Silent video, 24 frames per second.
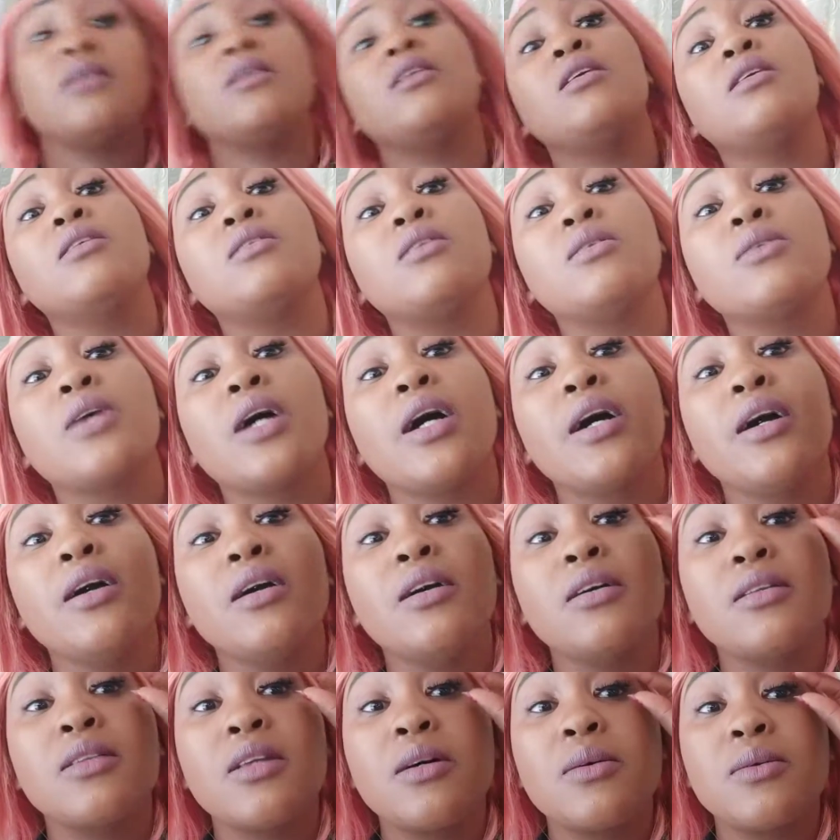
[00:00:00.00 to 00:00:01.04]
Oh, okay.
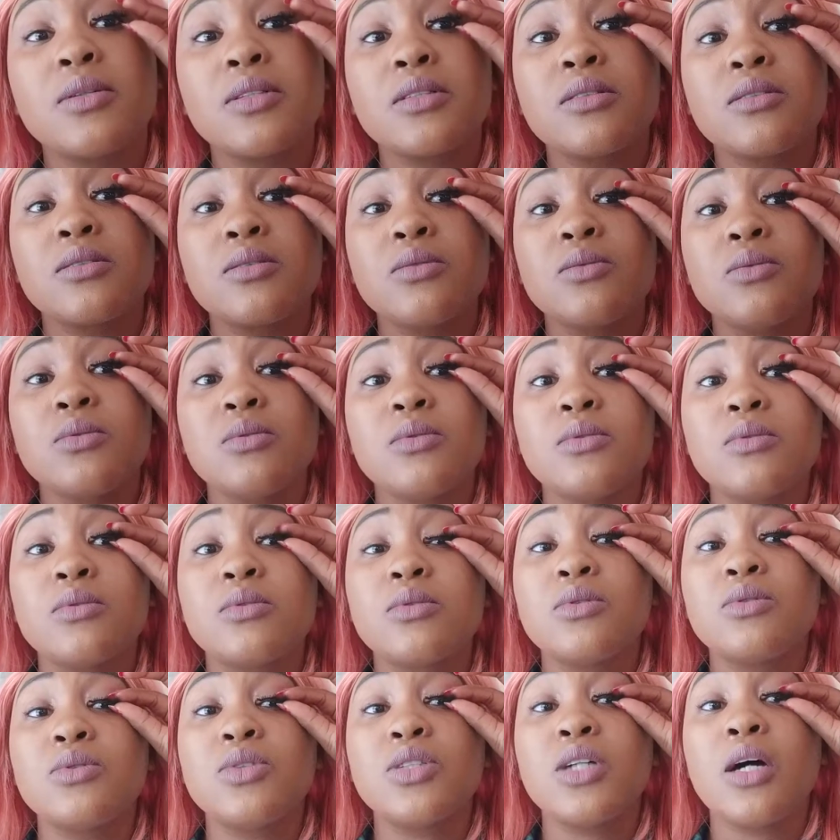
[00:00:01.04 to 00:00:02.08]
That wasn't too
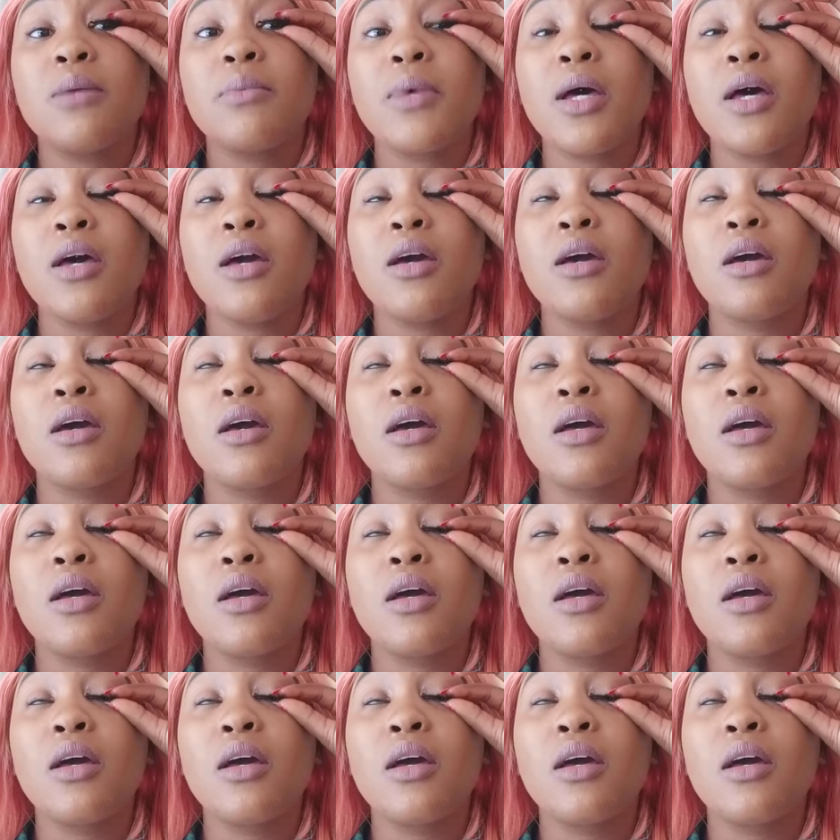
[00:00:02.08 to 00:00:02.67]
shabby.